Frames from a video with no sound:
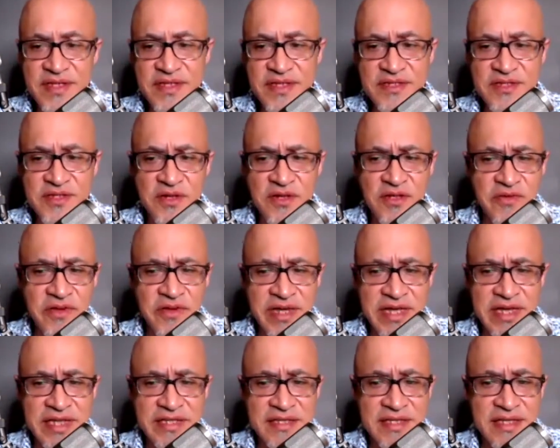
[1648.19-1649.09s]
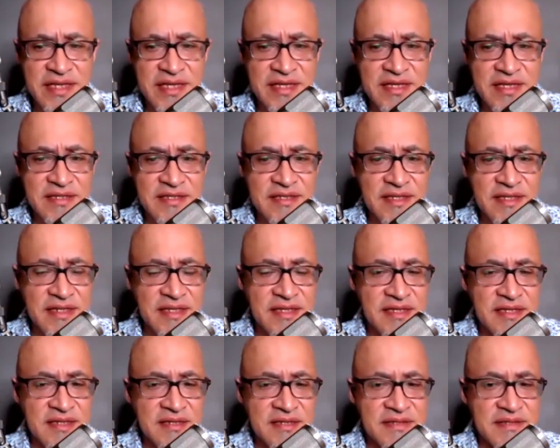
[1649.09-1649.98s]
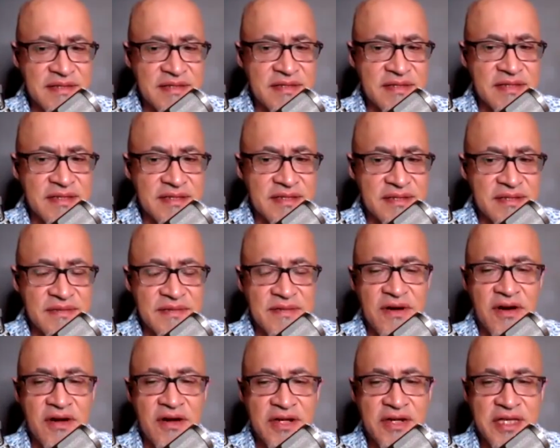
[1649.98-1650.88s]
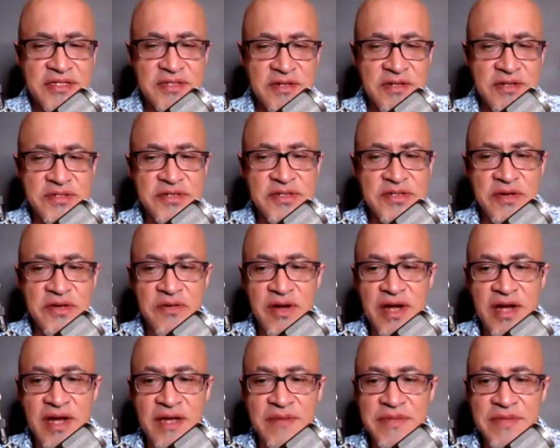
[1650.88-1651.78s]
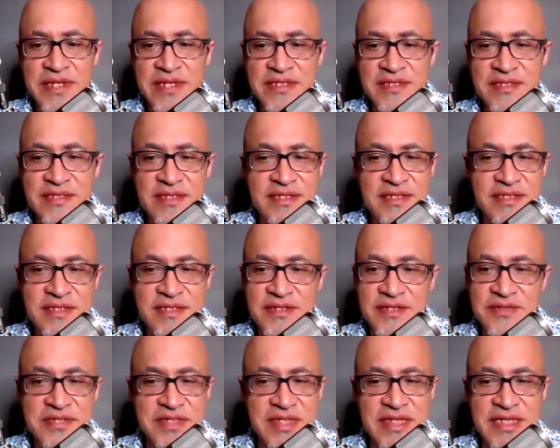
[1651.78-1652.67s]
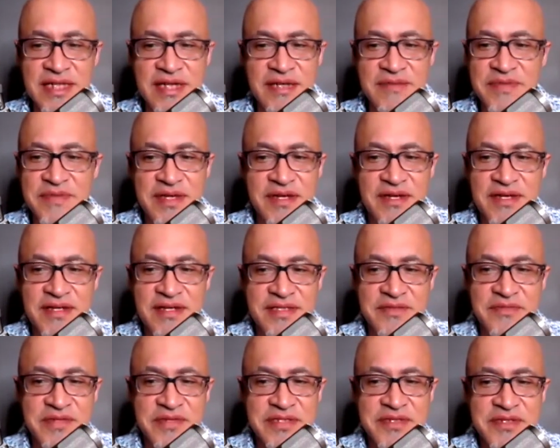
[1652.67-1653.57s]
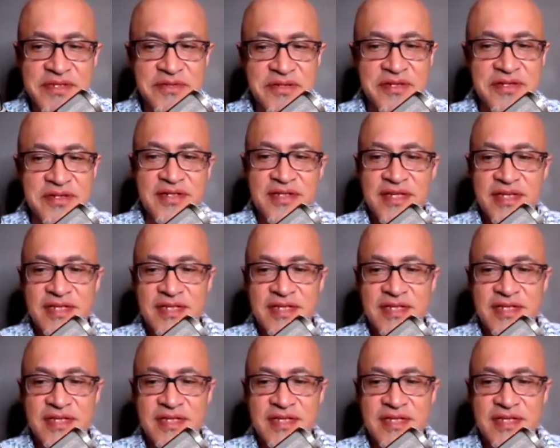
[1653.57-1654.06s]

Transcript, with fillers: soloing and the audience starts to cry, but it's usually not because it was so good.